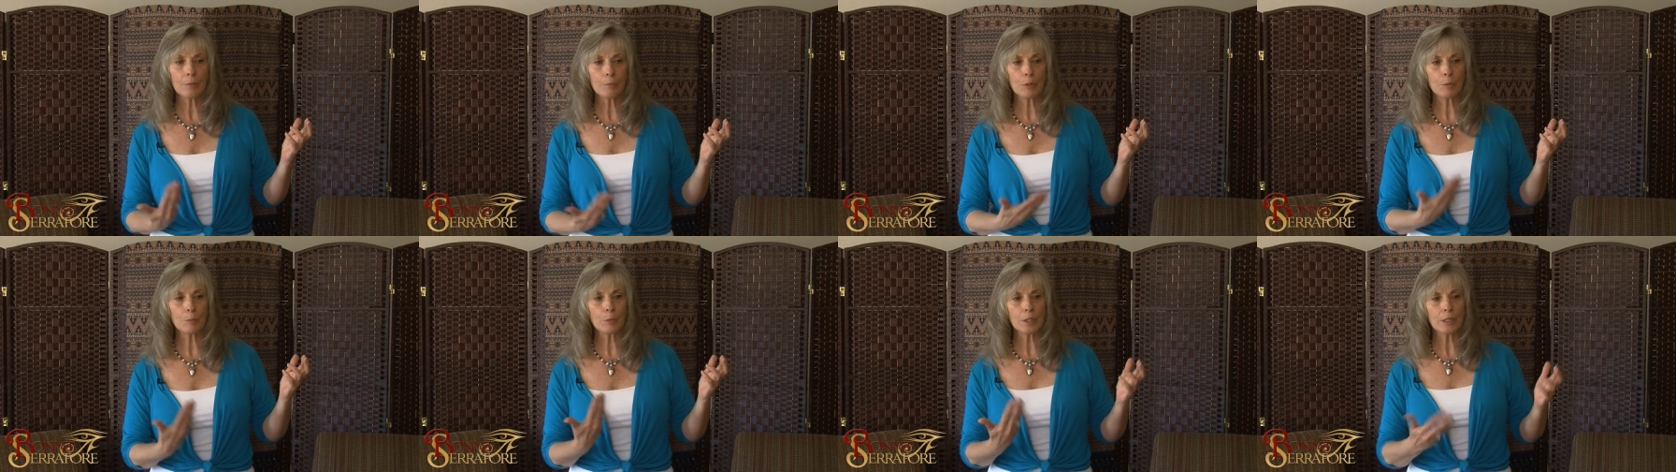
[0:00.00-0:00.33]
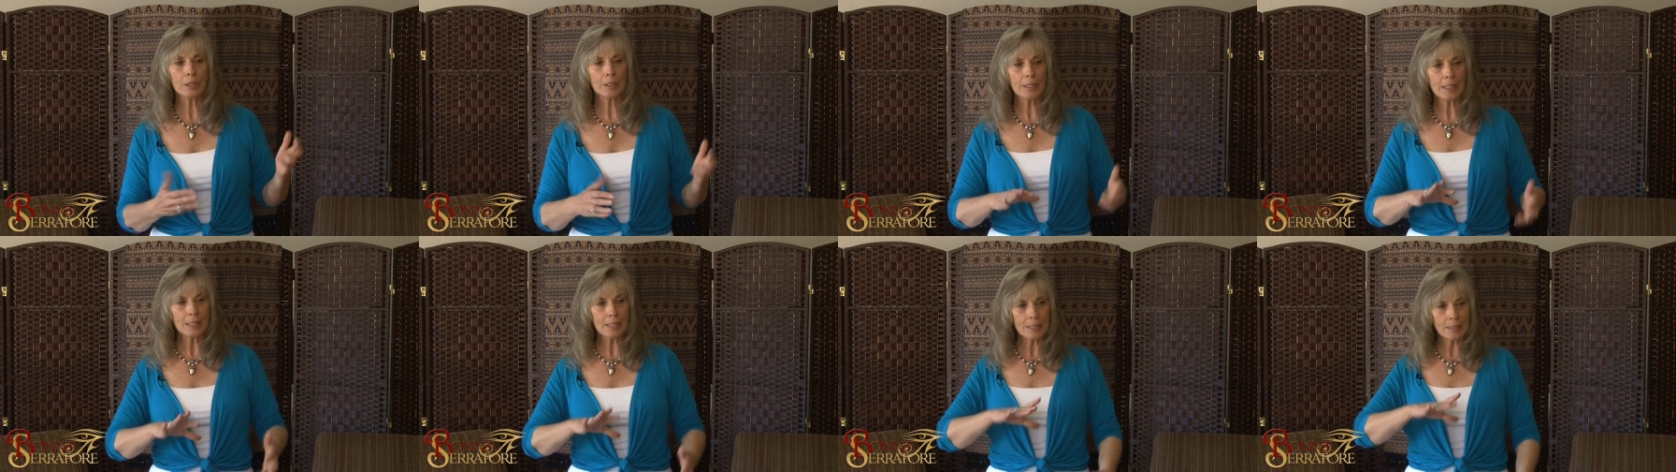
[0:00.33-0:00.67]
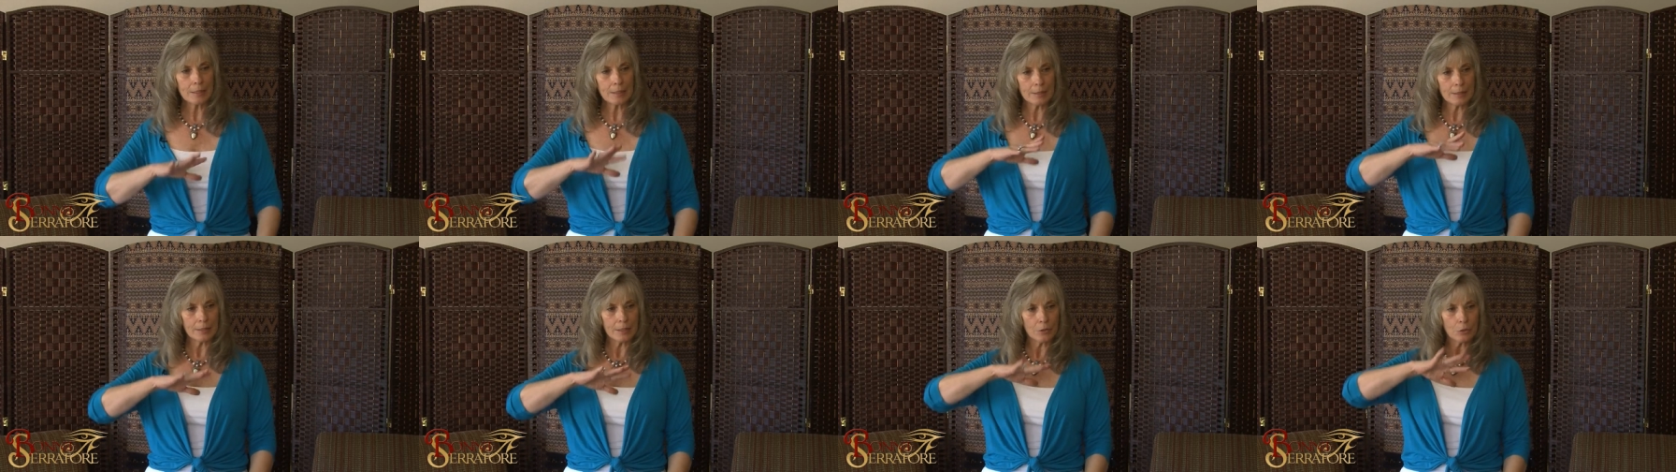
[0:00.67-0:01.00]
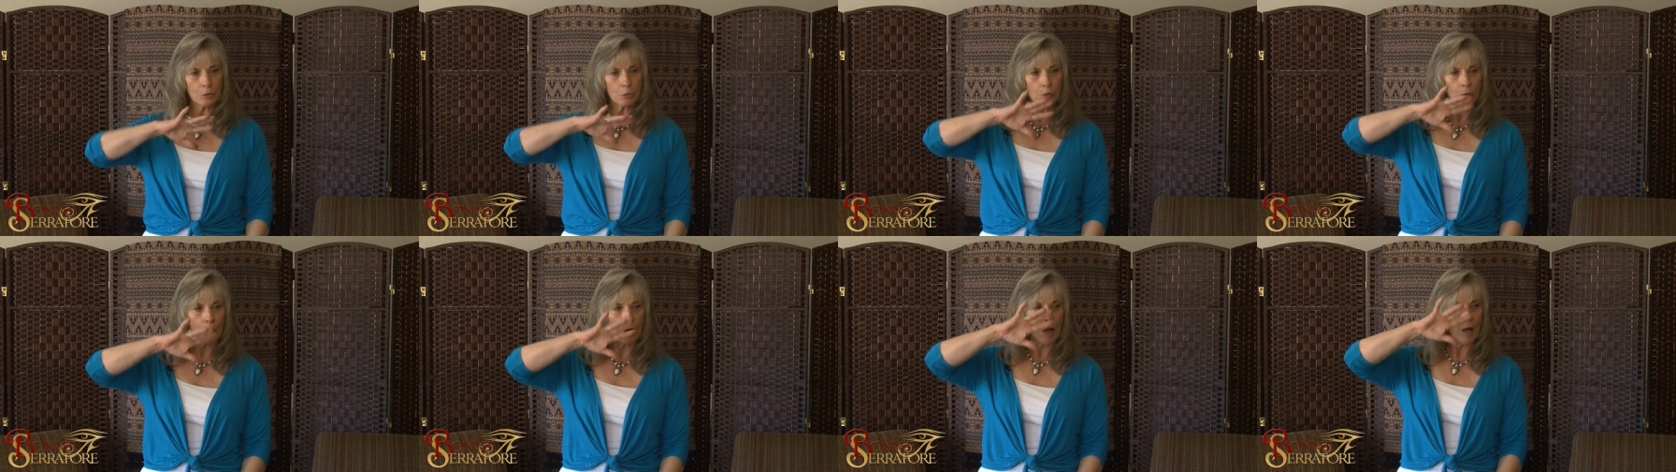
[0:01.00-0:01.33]
we released the
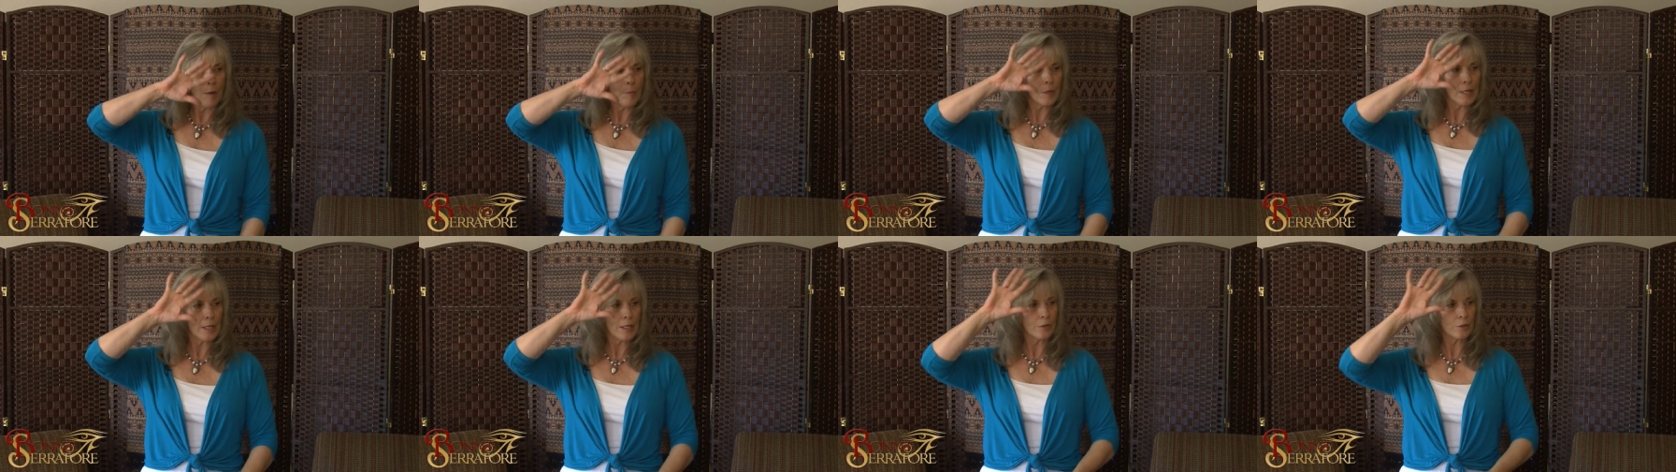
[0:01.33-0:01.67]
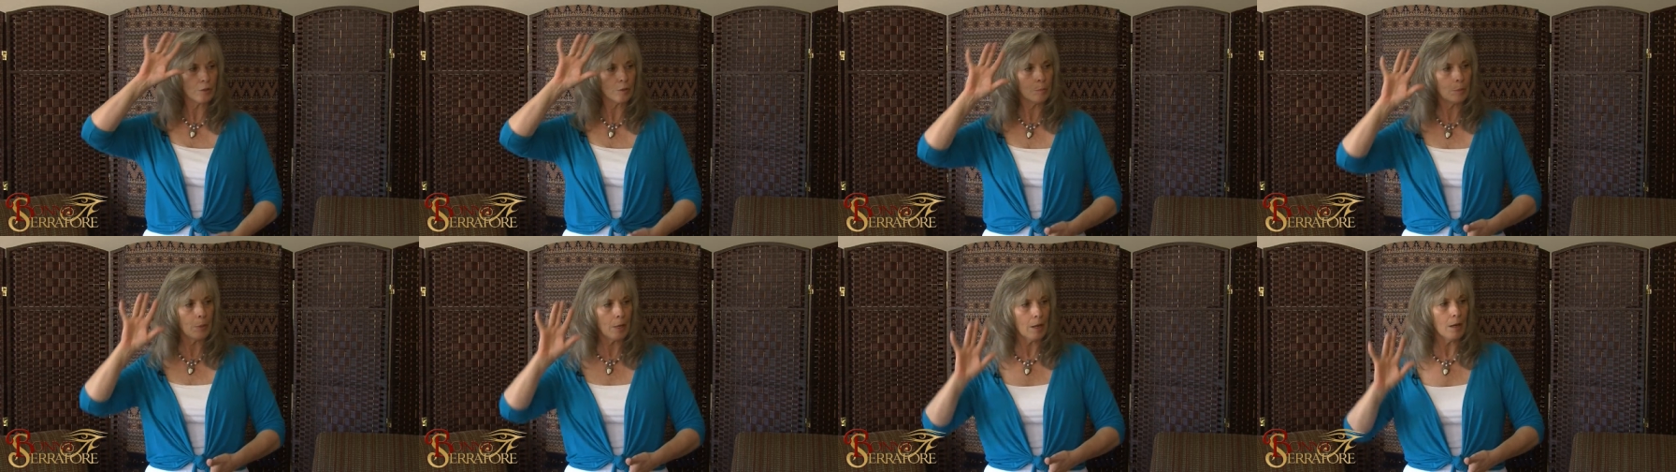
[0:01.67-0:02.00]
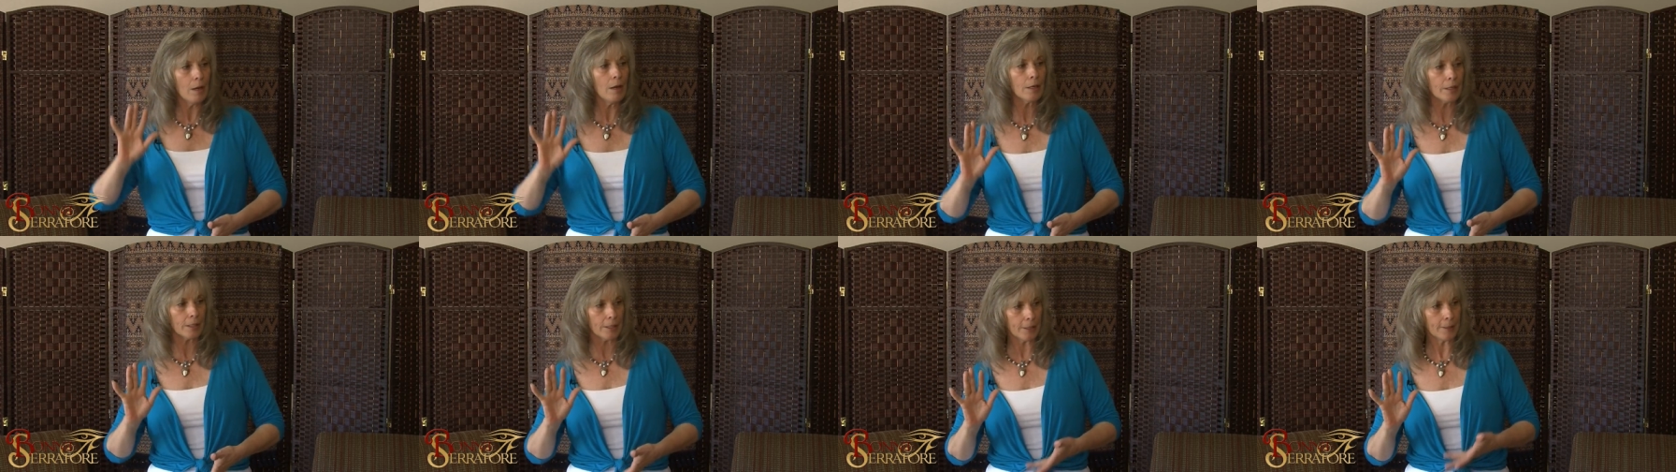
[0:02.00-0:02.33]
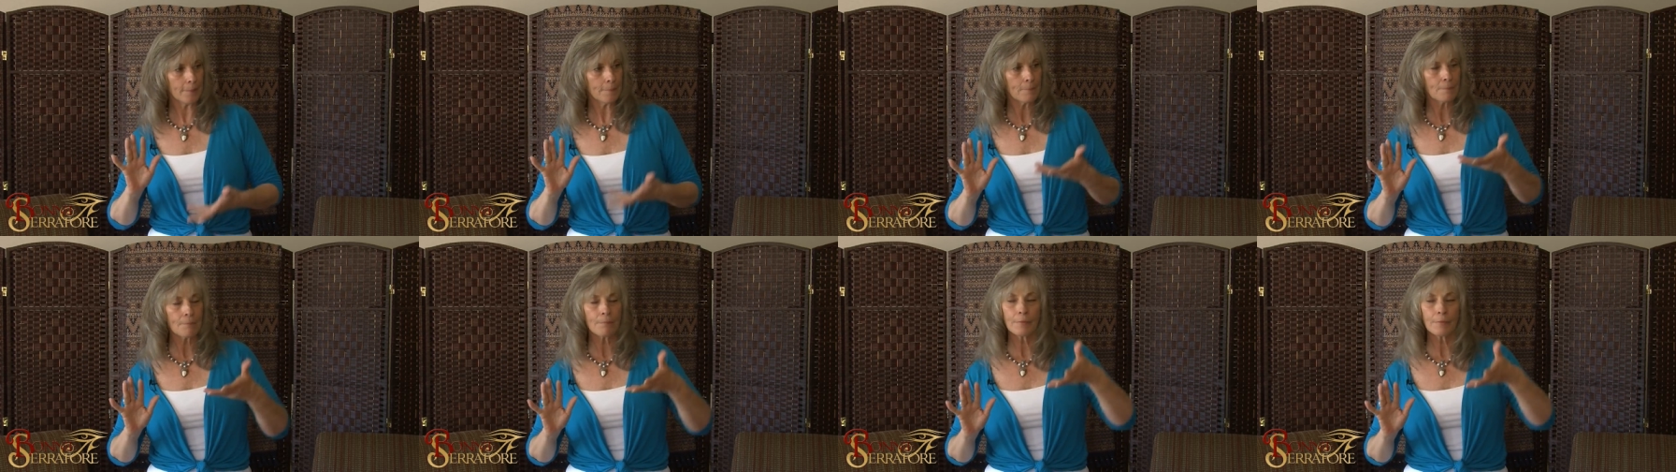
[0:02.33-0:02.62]
trauma in her body,